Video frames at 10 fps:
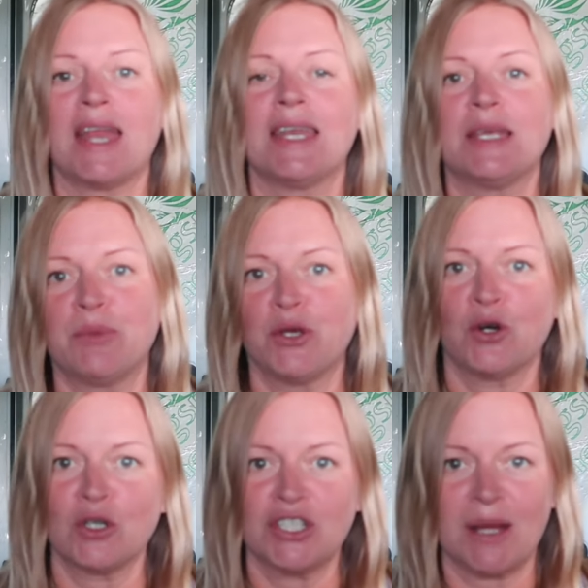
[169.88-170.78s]
any
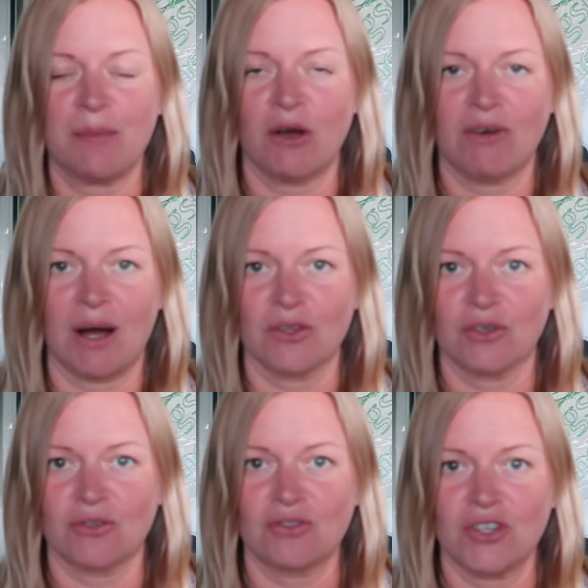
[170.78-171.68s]
Pure Gym around the
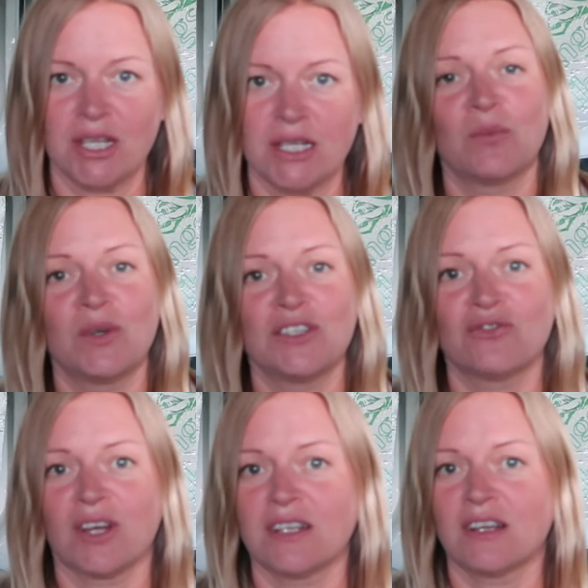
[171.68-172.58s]
country, which is
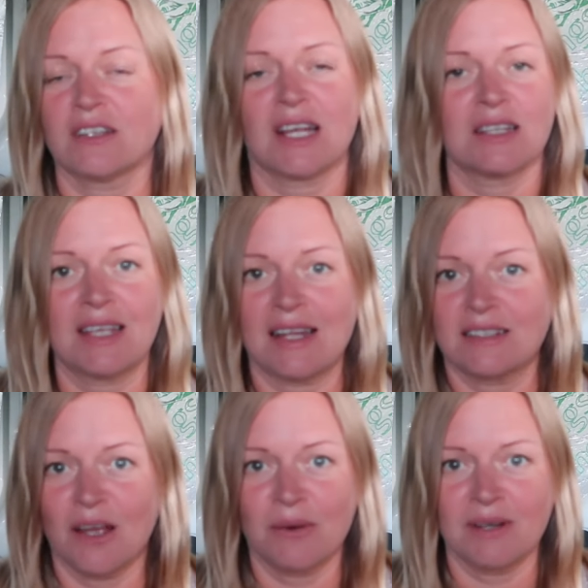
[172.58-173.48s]
great because I get
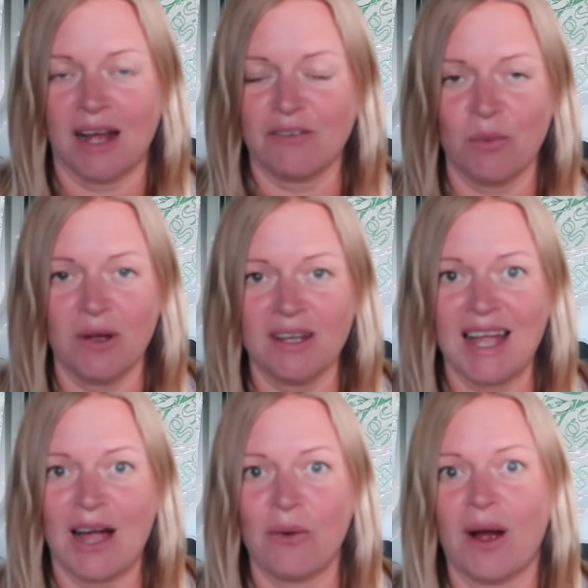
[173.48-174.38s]
to go and have a
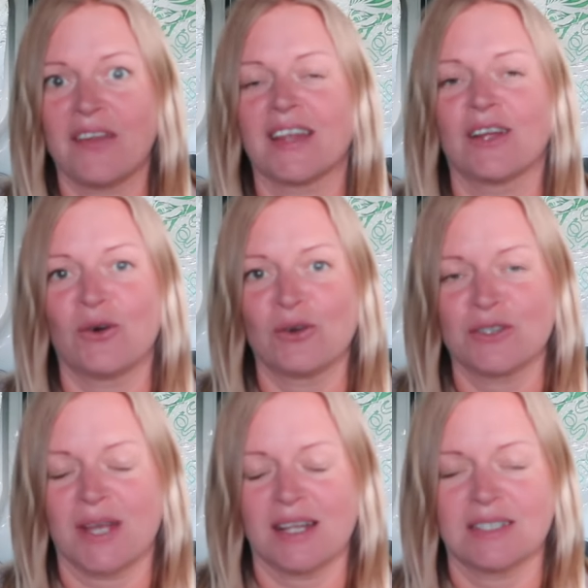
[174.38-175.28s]
workout and then I
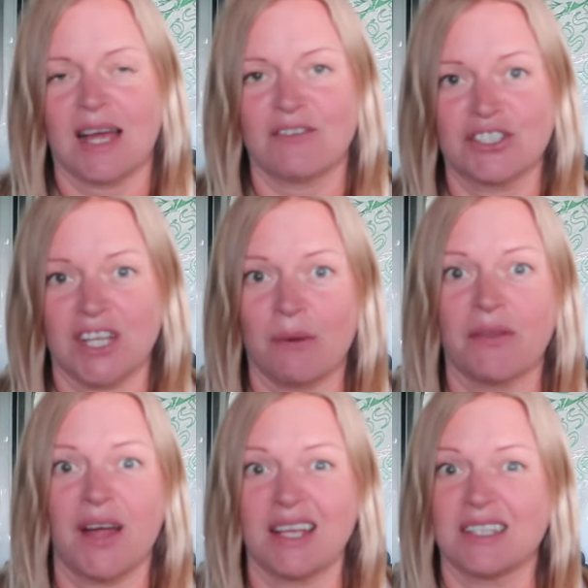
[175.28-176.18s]
also get to have a shower.
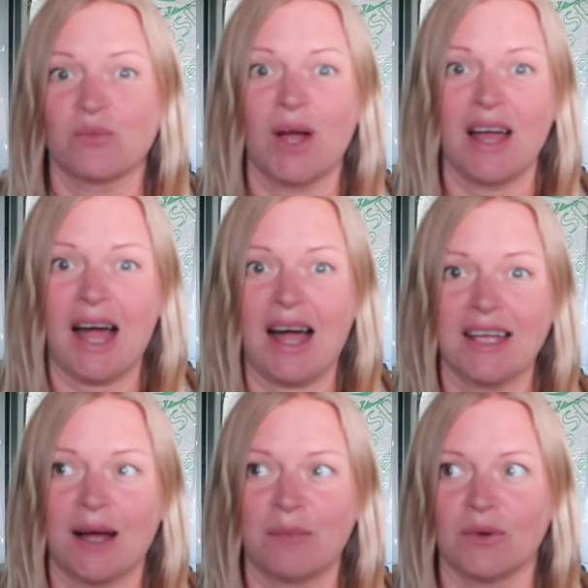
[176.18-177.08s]
That is where I
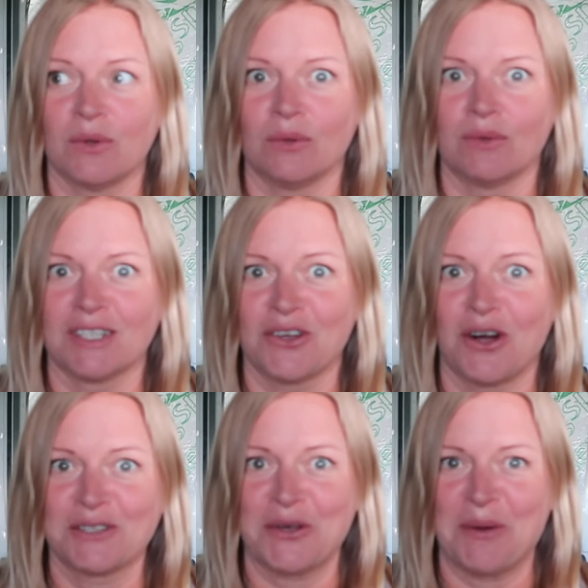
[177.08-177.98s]
am. Oh, this
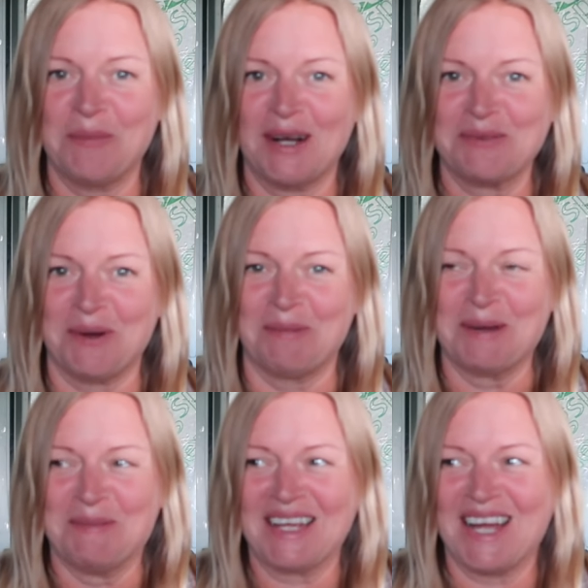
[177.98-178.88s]
car's going past me off
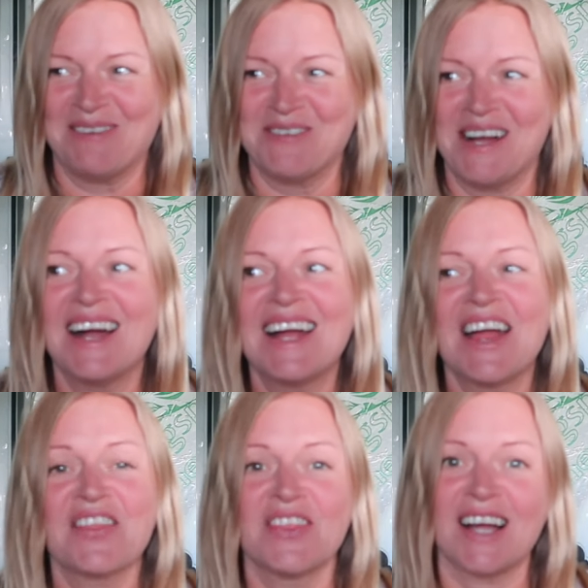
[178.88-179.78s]
of my camera.
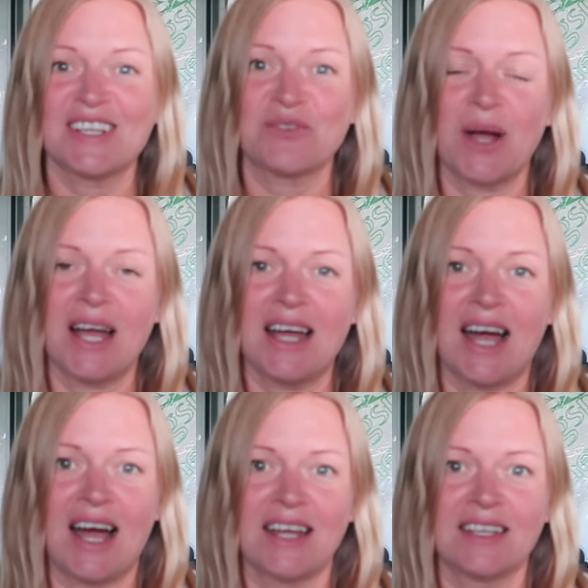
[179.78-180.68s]
That is where
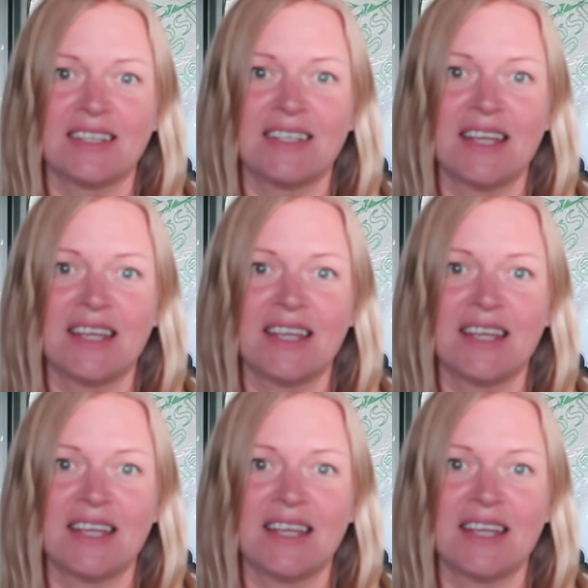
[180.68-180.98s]
I